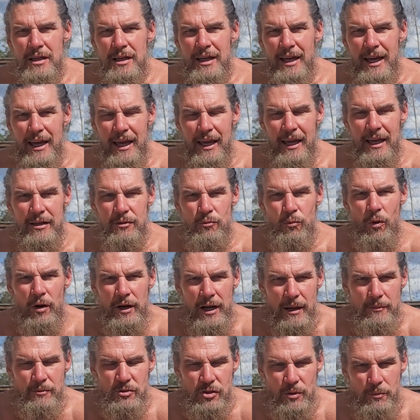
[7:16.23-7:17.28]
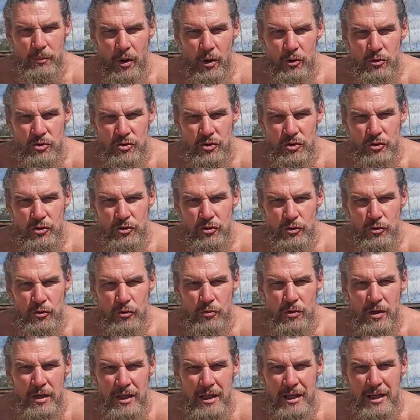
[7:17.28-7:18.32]
and what I'm supposed to do,
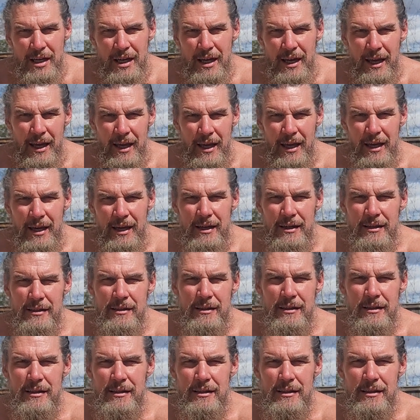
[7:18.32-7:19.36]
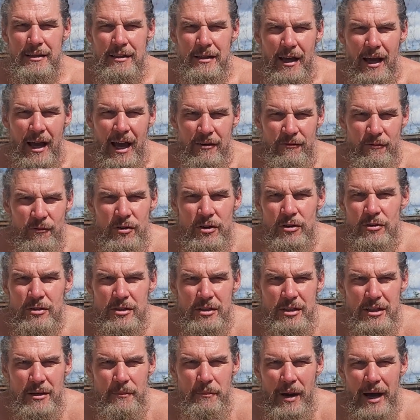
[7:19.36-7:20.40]
and I feel
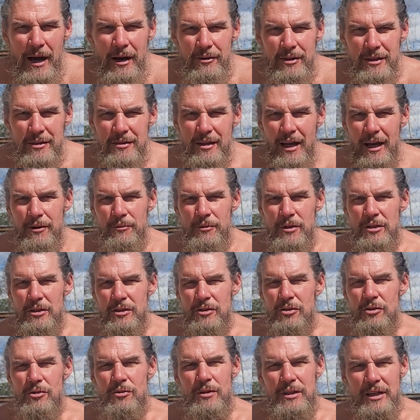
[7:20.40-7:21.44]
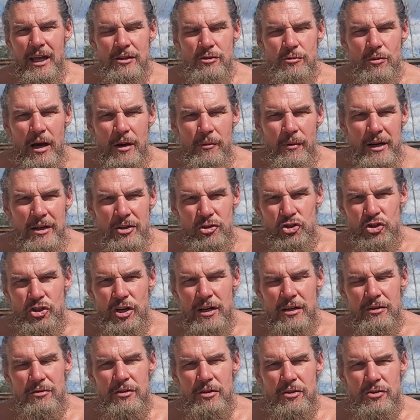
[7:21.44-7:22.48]
good about it. I really do, and that's why I want to
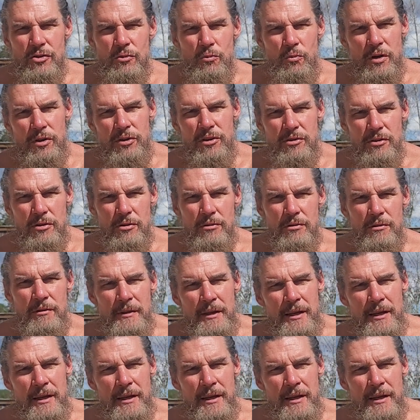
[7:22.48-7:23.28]
share this with you